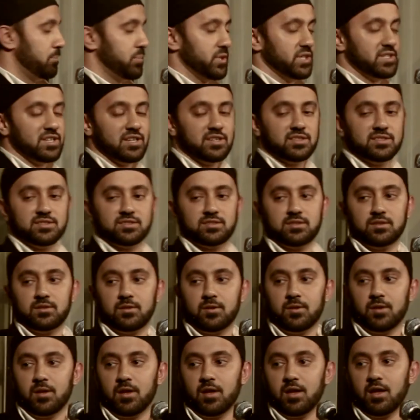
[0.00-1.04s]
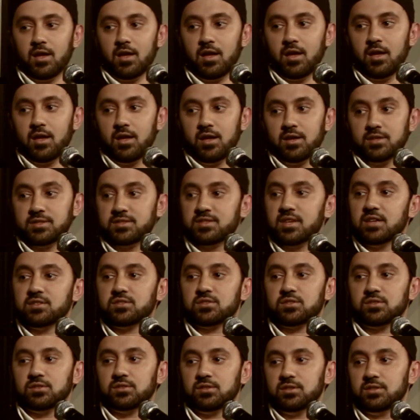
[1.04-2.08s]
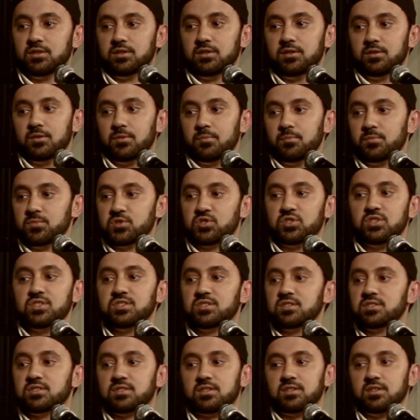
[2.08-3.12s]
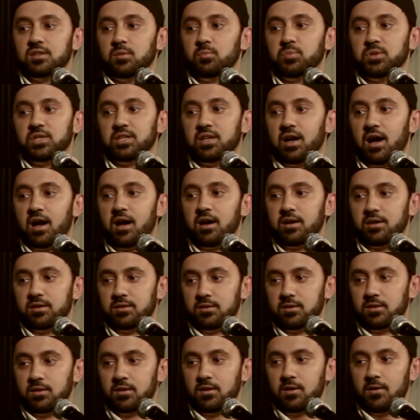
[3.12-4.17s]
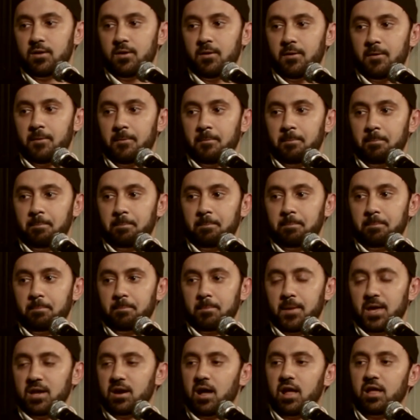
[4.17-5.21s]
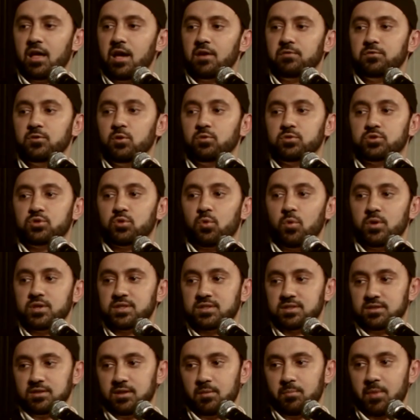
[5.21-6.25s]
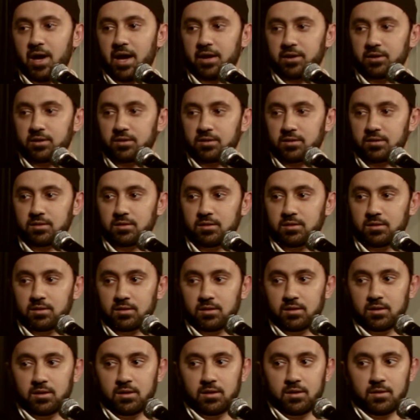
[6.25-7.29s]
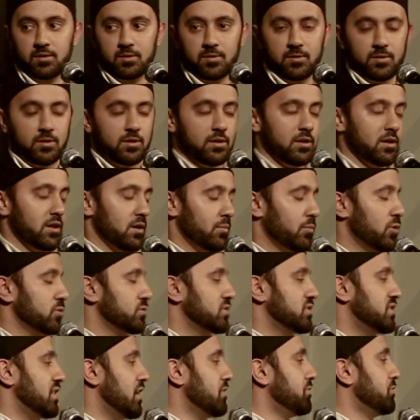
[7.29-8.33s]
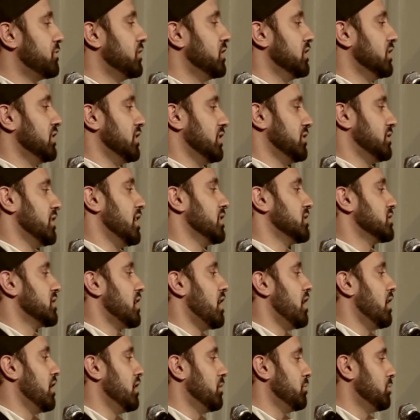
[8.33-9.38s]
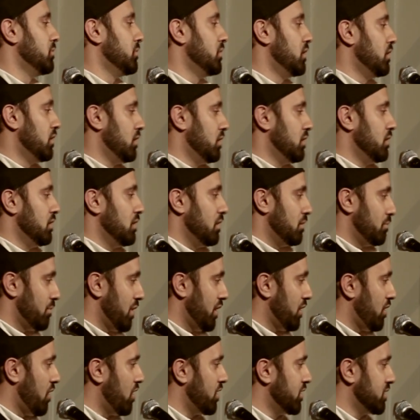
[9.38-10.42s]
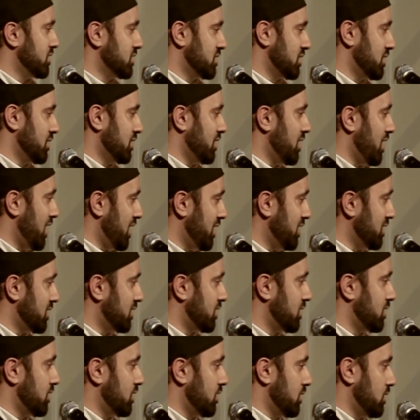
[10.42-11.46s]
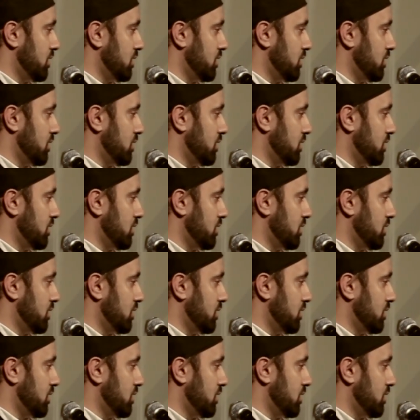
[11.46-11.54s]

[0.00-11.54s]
because essentially she's just going to be gone and I'll have no choice in the matter. And most definitely at that time, my heart is gonna ache.